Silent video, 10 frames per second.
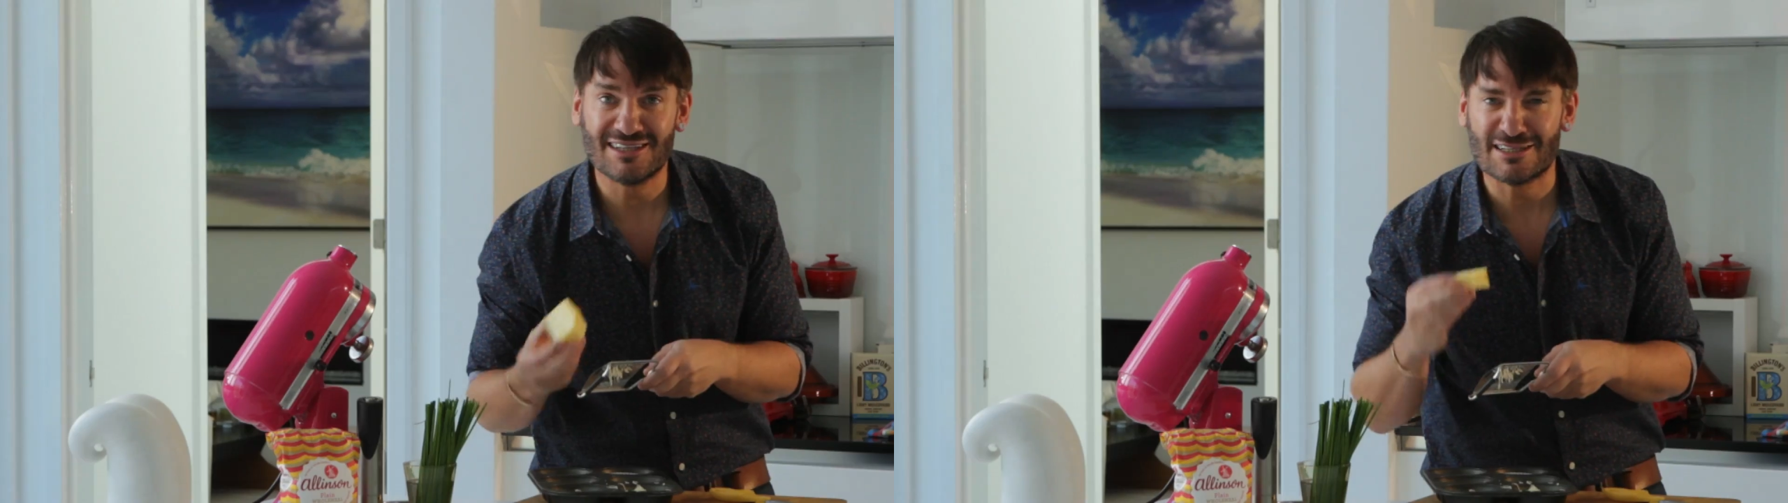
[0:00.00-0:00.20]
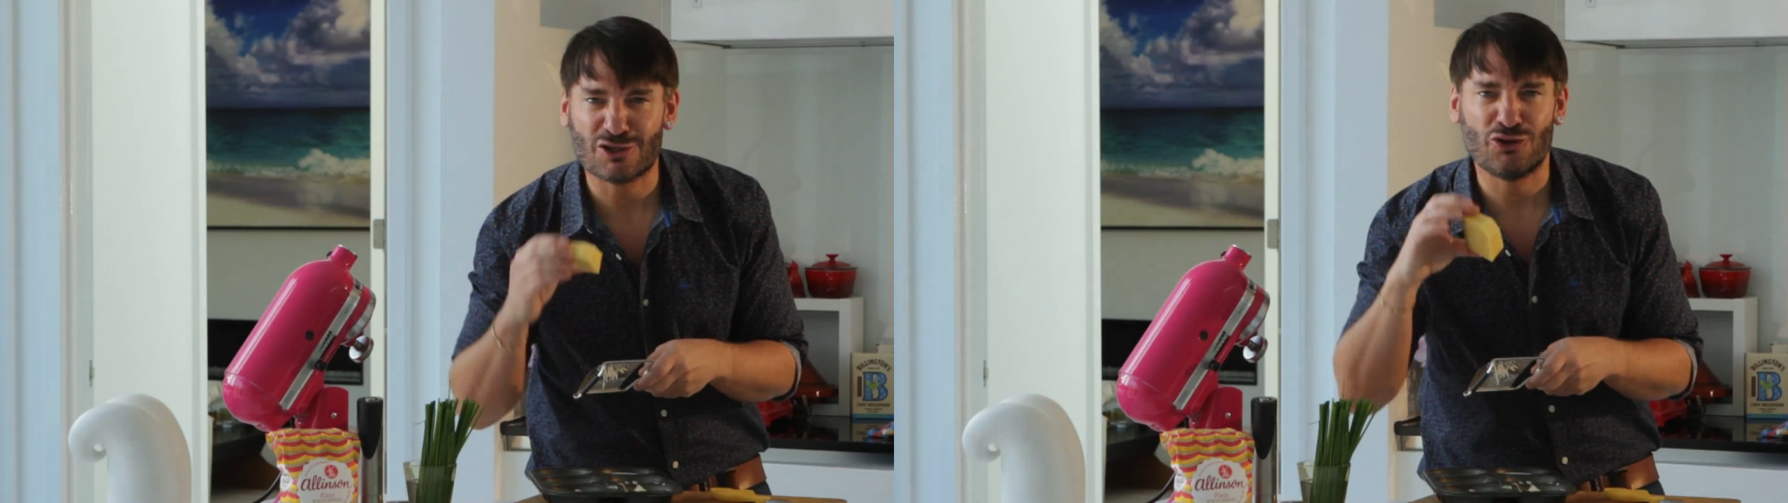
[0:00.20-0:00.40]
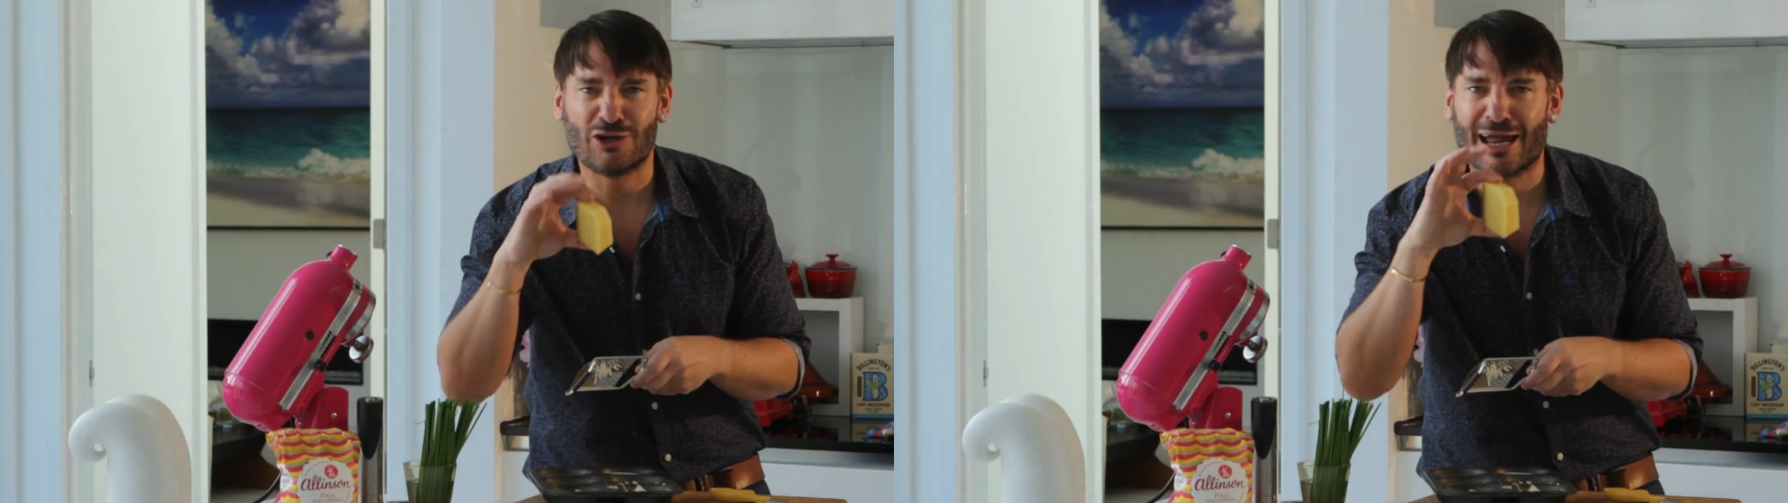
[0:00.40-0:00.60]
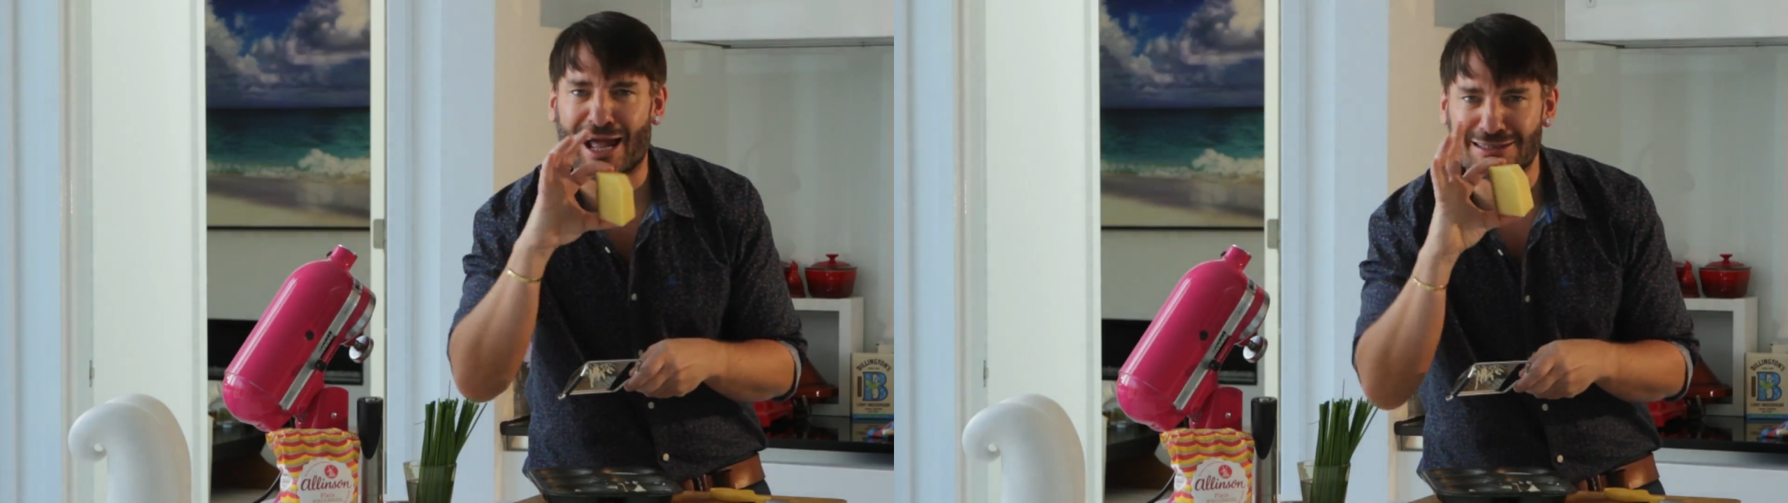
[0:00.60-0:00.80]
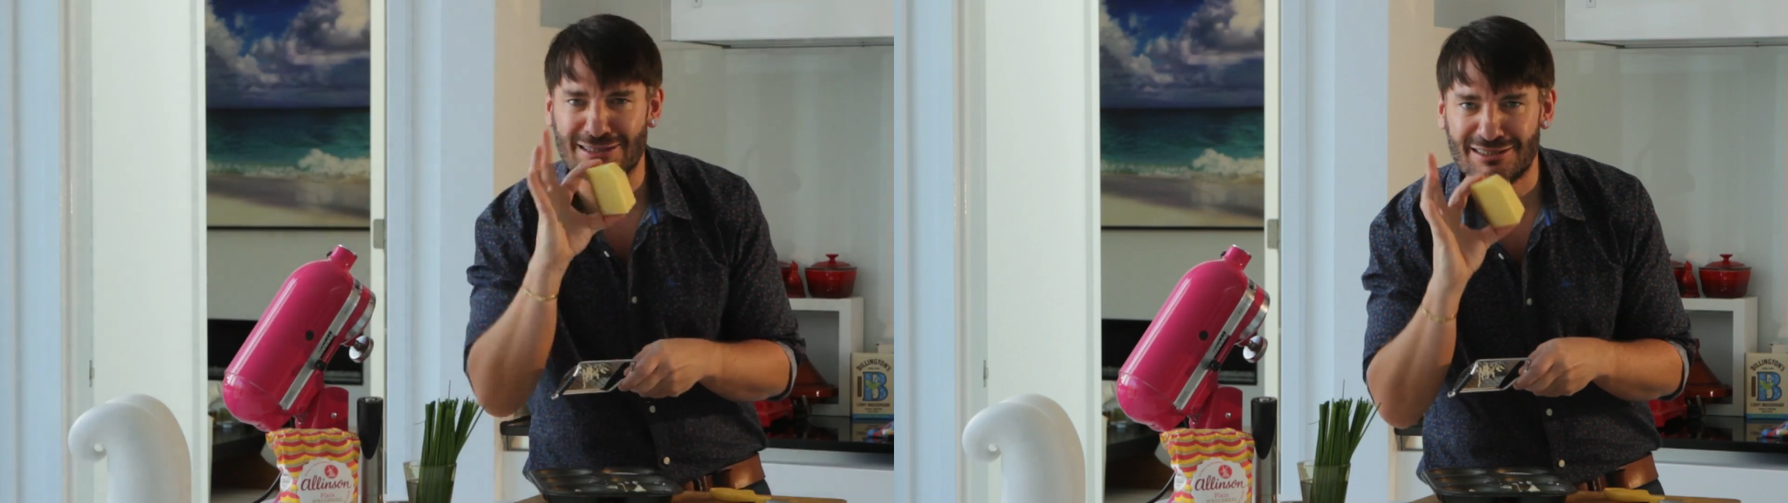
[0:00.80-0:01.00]
it's gonna
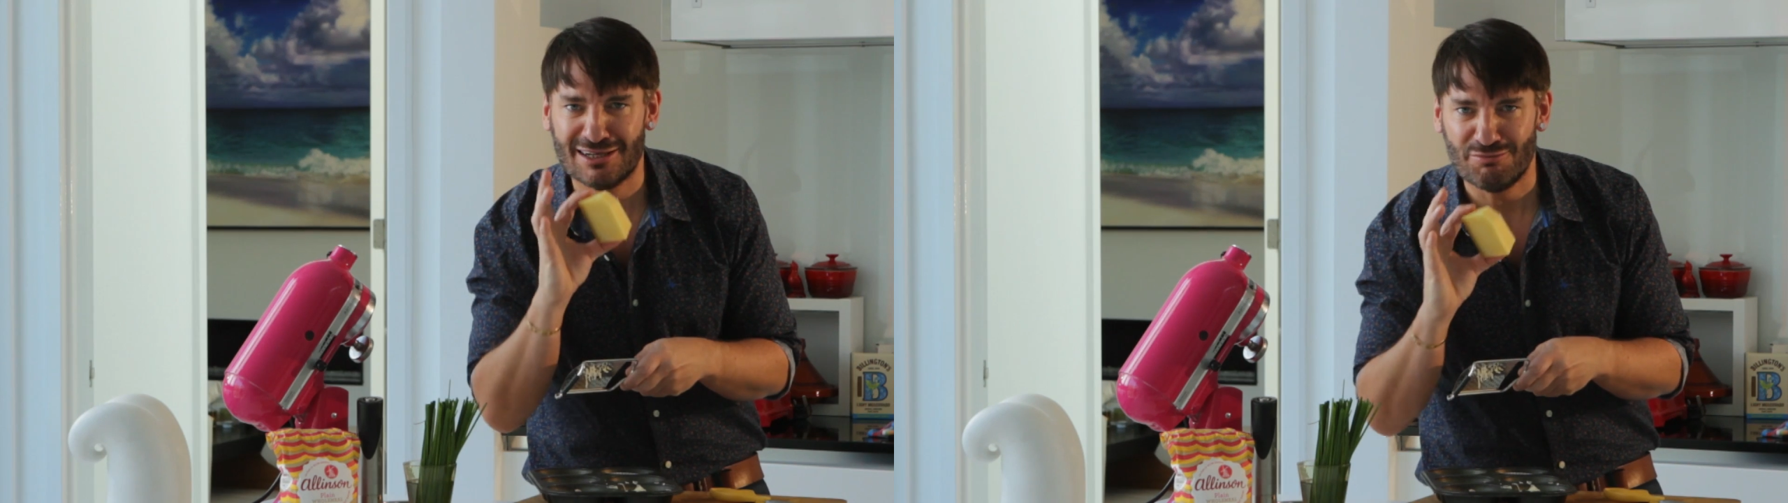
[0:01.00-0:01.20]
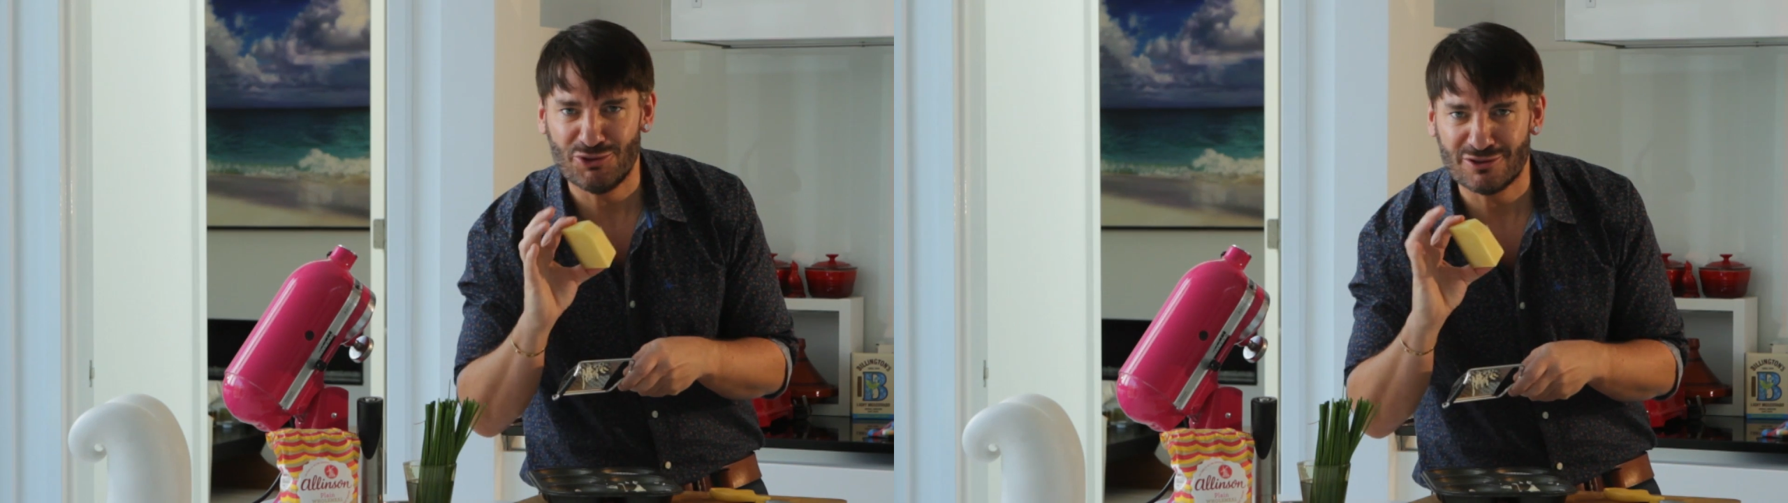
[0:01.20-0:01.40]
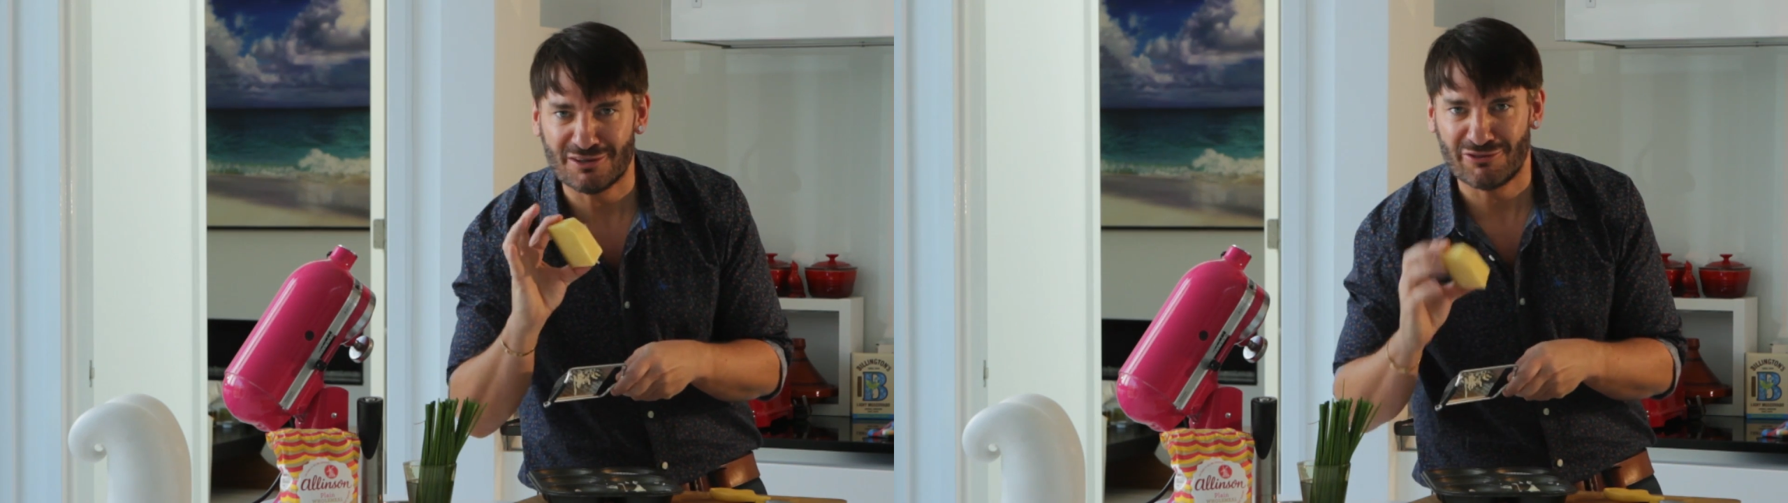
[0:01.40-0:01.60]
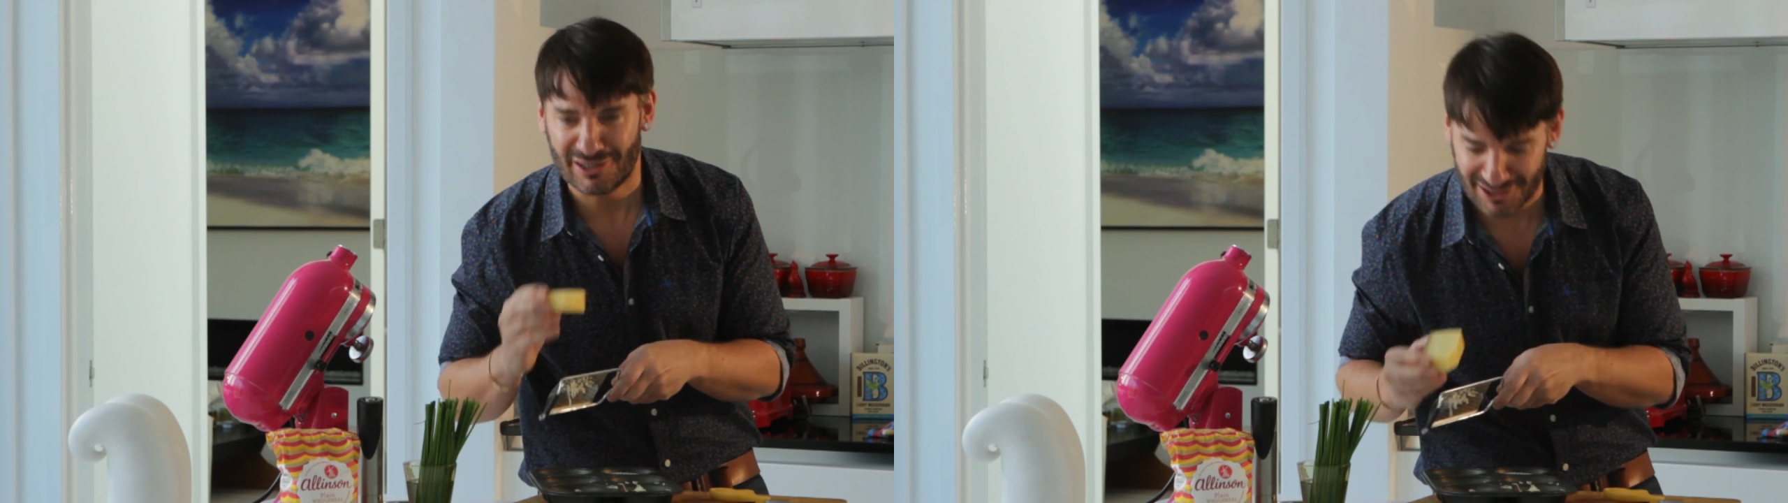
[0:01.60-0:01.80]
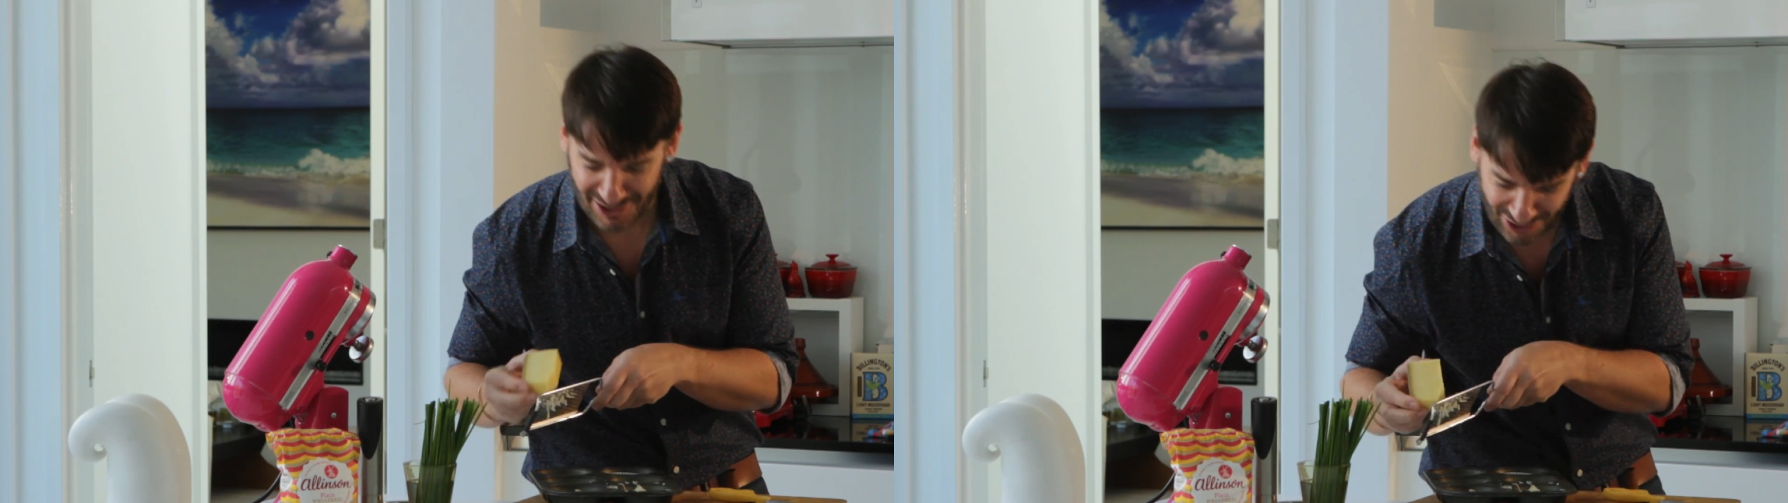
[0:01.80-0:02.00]
gratiner
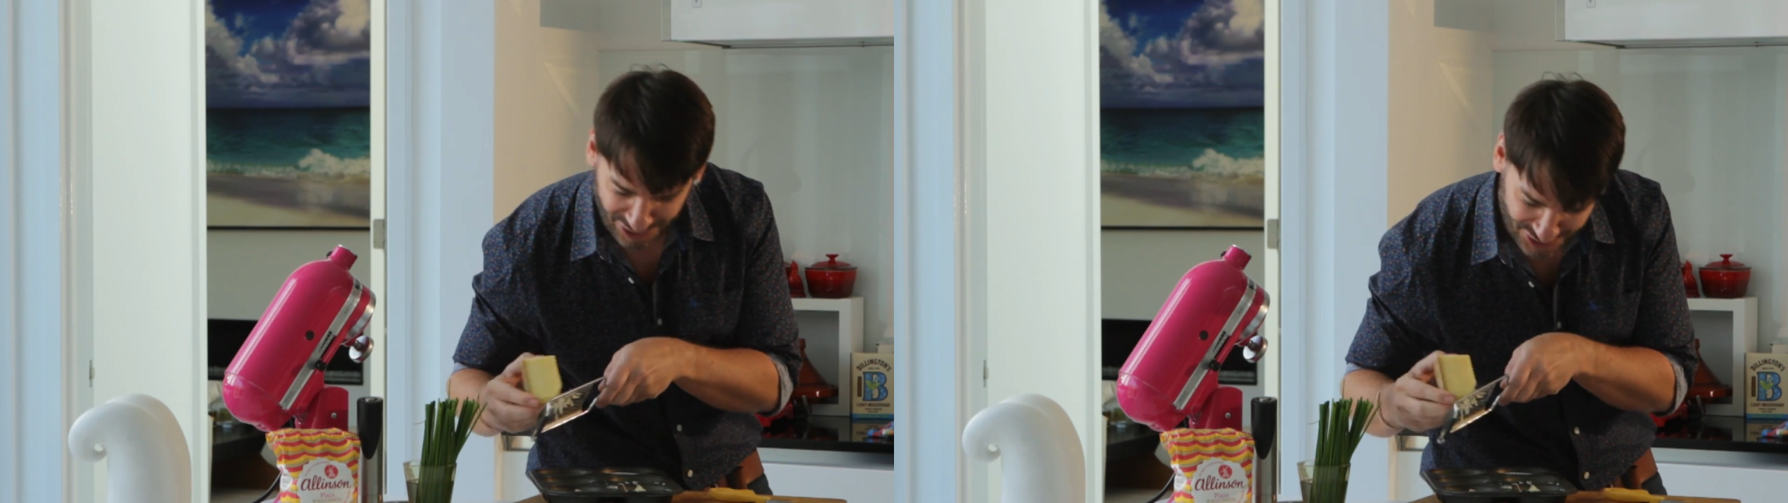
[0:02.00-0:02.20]
beautifully on